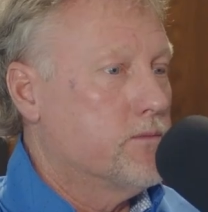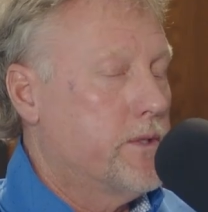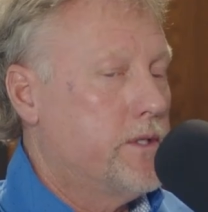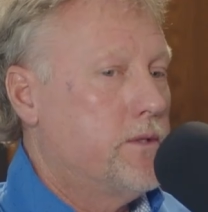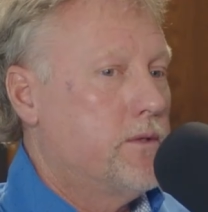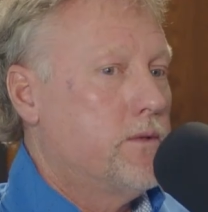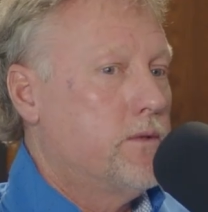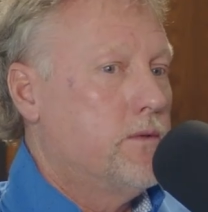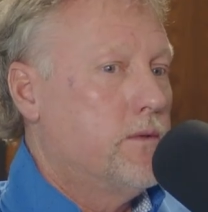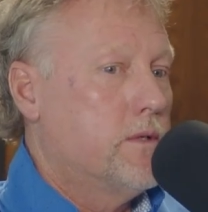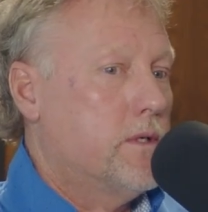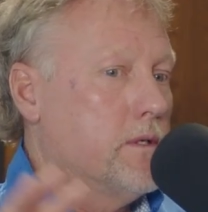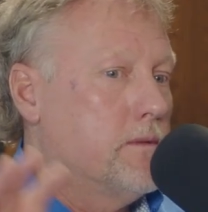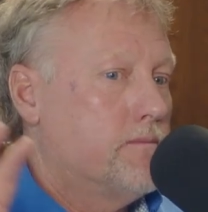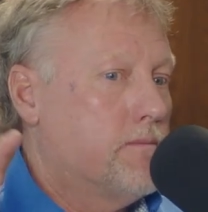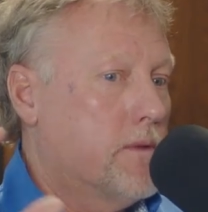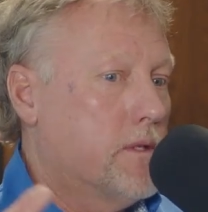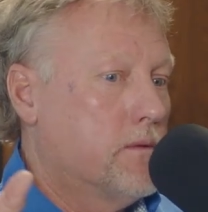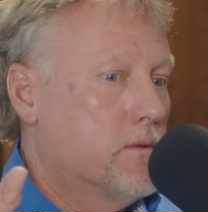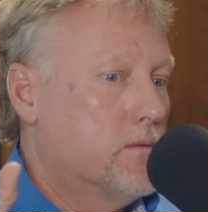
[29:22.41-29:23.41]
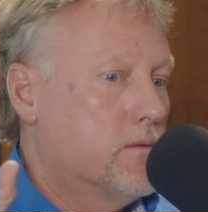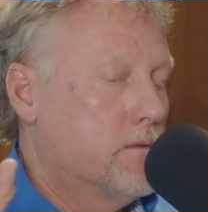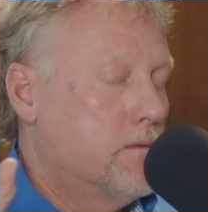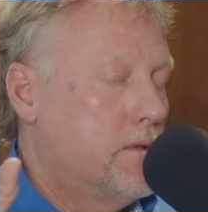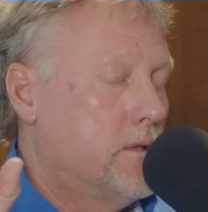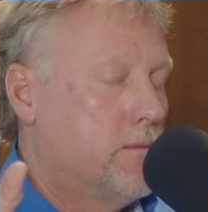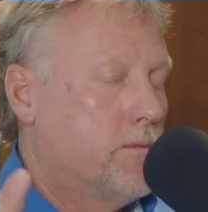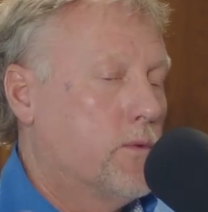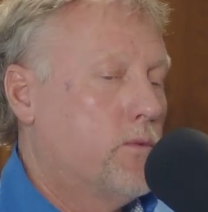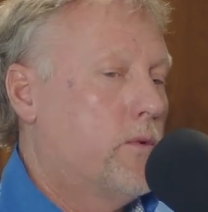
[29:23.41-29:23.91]
And we do, on
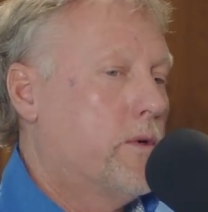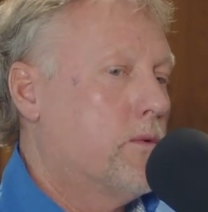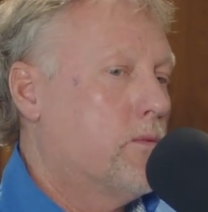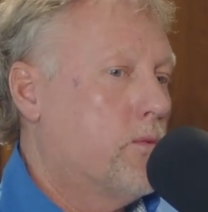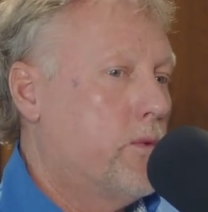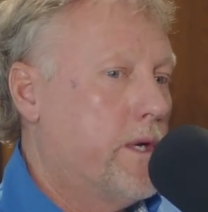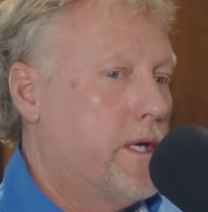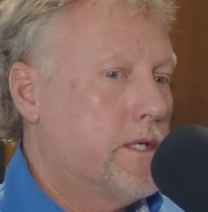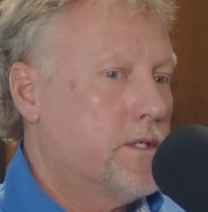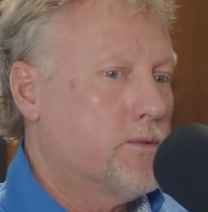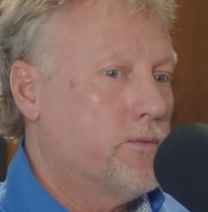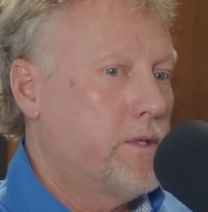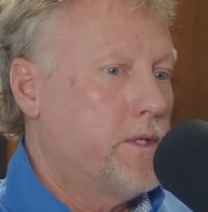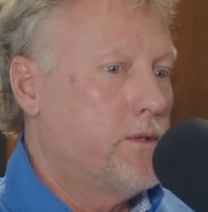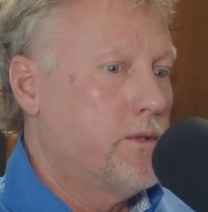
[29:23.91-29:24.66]
number 1 West,